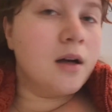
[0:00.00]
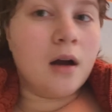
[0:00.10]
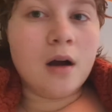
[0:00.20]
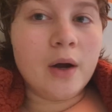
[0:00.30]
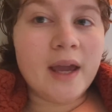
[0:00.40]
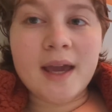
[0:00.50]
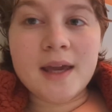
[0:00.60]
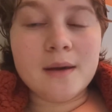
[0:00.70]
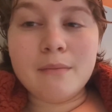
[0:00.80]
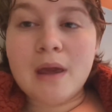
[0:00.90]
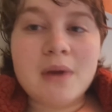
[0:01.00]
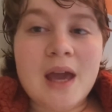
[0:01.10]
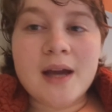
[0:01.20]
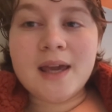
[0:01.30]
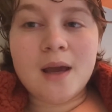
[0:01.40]
Okay, maybe
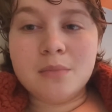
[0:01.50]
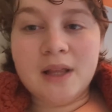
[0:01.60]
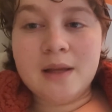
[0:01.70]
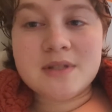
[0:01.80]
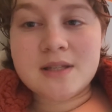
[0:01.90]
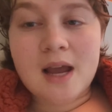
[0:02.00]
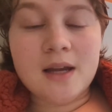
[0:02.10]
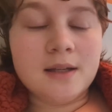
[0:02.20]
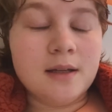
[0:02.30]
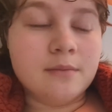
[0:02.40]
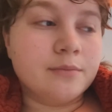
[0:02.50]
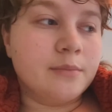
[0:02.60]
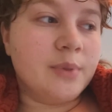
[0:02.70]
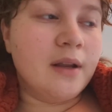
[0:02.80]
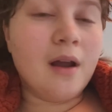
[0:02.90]
I can't blame society,
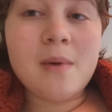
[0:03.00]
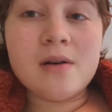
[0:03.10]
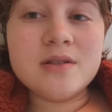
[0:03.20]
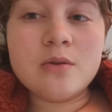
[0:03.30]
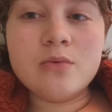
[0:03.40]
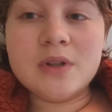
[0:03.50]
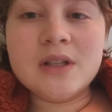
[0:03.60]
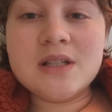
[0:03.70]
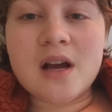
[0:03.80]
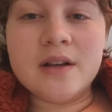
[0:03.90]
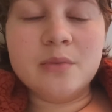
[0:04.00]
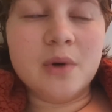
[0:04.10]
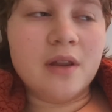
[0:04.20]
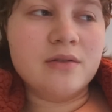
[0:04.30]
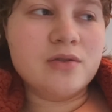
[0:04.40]
but I'm also really done
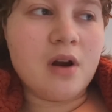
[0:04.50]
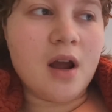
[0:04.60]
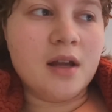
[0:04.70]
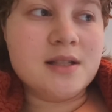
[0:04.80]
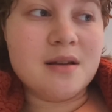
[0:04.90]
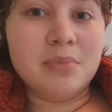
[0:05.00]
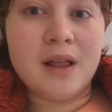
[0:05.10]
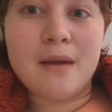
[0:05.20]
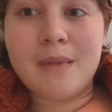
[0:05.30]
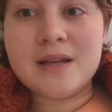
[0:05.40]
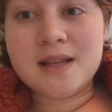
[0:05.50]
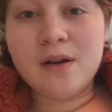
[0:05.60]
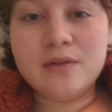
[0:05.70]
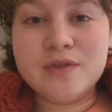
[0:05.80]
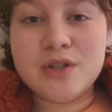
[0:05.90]
with trying to blame
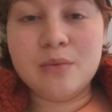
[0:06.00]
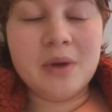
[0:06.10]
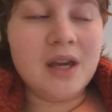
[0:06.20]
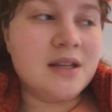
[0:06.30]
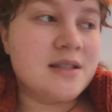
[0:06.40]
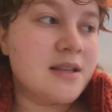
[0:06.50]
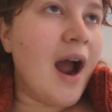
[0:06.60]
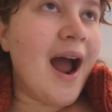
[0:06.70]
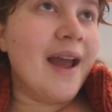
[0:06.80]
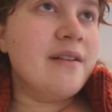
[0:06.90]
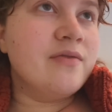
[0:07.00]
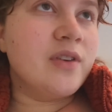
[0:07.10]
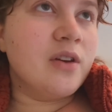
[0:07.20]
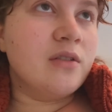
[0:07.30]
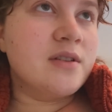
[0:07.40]
myself too, because I
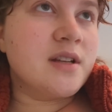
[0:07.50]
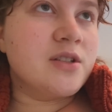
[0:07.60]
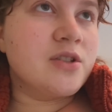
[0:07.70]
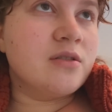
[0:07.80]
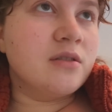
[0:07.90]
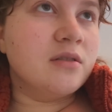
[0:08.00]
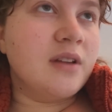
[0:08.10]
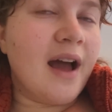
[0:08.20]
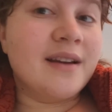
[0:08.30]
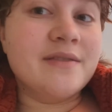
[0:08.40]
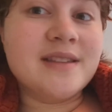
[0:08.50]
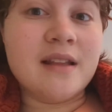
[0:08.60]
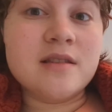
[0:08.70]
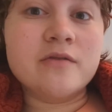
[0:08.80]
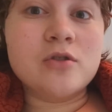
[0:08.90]
feel such a lack of
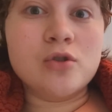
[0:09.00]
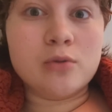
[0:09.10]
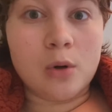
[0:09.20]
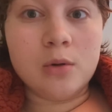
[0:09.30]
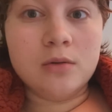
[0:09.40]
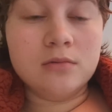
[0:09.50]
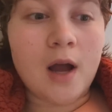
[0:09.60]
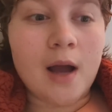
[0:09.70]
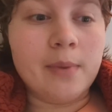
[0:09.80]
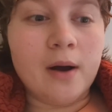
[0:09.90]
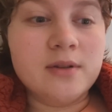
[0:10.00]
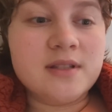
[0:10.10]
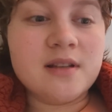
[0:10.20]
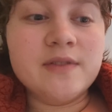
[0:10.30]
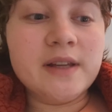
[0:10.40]
sense of control about
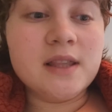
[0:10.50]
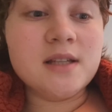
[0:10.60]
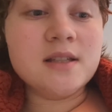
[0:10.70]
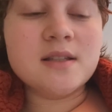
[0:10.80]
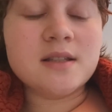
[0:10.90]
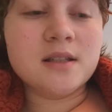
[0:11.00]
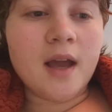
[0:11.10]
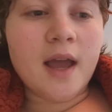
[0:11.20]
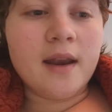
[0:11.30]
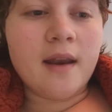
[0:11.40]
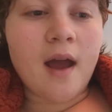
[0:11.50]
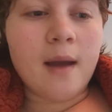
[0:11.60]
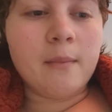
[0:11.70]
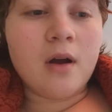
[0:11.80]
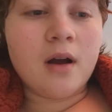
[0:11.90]
stuff like this. And
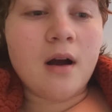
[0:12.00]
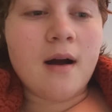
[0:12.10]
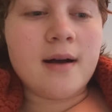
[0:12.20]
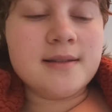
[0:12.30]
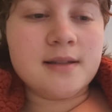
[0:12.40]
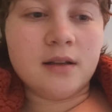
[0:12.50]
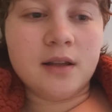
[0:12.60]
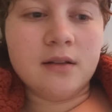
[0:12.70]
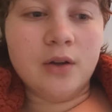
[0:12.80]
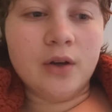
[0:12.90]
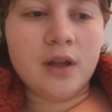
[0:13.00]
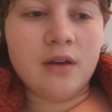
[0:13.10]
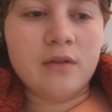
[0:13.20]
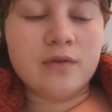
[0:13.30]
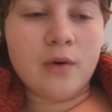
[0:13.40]
I'm constantly
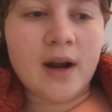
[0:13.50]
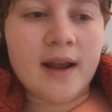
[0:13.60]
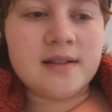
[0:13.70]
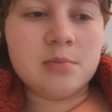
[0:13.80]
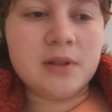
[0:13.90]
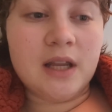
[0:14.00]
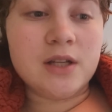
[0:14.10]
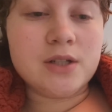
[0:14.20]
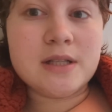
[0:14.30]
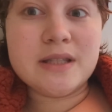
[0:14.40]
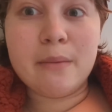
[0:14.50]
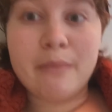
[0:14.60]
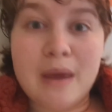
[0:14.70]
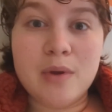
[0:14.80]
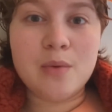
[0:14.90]
looking for explanations that
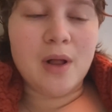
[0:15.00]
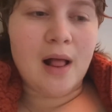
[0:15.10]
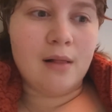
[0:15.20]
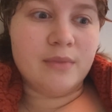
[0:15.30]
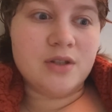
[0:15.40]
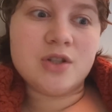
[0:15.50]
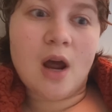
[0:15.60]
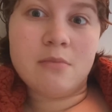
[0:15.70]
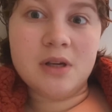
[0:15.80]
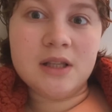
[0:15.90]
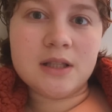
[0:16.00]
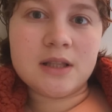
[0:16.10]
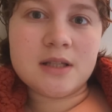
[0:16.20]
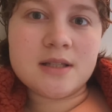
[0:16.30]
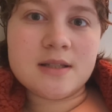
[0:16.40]
maybe will help me stop being like
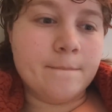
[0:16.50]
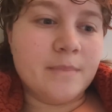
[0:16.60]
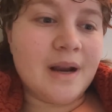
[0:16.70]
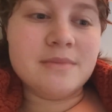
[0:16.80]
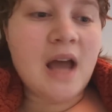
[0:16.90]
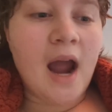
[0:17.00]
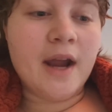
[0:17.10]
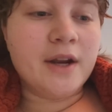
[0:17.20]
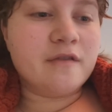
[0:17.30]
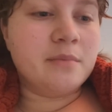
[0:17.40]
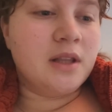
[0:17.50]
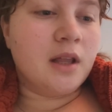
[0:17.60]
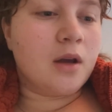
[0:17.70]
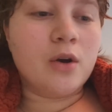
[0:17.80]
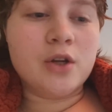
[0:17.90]
this. But I'm tired of being
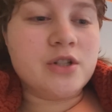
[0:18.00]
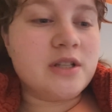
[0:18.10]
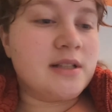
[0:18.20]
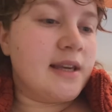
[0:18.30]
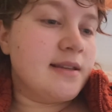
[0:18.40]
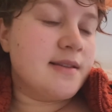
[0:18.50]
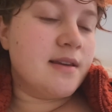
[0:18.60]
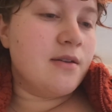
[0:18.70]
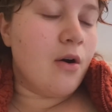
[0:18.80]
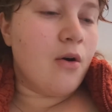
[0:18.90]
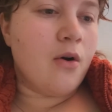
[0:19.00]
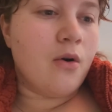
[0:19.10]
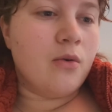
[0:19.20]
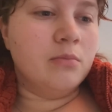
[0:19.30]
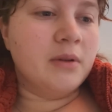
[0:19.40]
like, oh, you're just lazy,
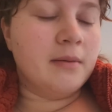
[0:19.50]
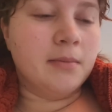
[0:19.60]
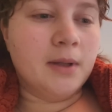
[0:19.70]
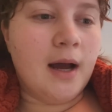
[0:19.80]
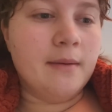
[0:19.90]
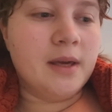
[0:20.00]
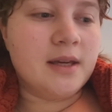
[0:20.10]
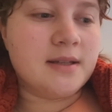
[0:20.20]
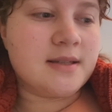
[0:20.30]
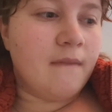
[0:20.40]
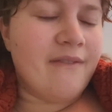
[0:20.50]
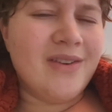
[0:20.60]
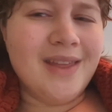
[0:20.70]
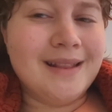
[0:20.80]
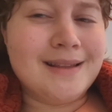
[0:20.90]
oh, blah, blah, blah, because I
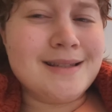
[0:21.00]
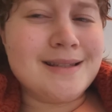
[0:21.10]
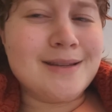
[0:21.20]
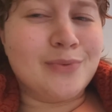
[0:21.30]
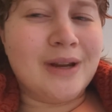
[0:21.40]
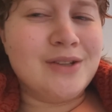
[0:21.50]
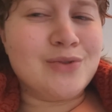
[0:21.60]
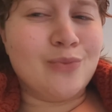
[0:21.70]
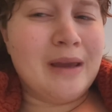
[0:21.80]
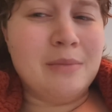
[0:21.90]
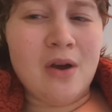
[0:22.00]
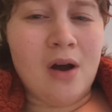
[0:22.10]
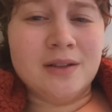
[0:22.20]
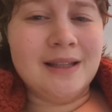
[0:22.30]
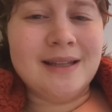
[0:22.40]
feel like this has reached way
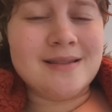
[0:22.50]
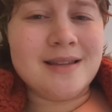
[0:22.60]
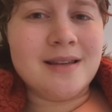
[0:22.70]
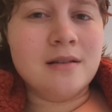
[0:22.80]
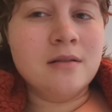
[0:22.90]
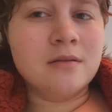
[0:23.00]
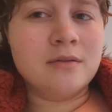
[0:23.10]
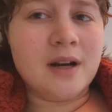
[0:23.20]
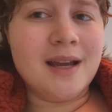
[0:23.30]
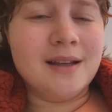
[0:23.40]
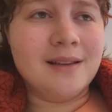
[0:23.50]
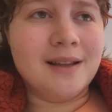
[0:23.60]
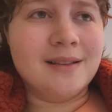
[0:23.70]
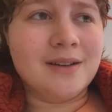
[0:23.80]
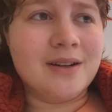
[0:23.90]
beyond lazy, right?
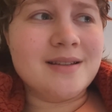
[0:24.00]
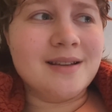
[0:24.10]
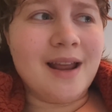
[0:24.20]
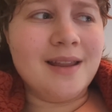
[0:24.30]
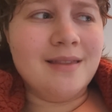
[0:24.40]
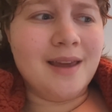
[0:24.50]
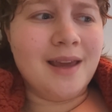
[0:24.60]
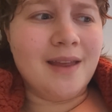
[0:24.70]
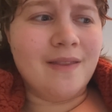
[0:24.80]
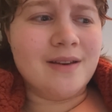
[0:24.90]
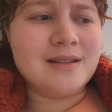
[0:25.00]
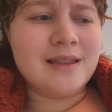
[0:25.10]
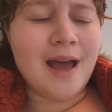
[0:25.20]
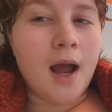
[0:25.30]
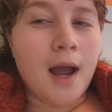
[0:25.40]
Like, there isn't anything in this
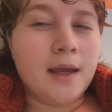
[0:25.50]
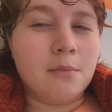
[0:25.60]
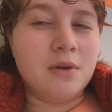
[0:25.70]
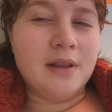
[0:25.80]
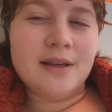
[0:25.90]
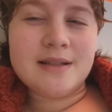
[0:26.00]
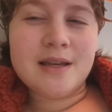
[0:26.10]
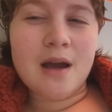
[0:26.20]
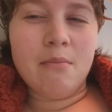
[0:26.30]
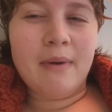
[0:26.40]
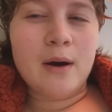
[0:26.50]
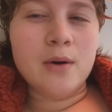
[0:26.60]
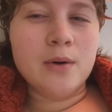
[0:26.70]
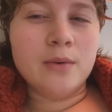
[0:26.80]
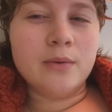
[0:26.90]
that I can be lazy about.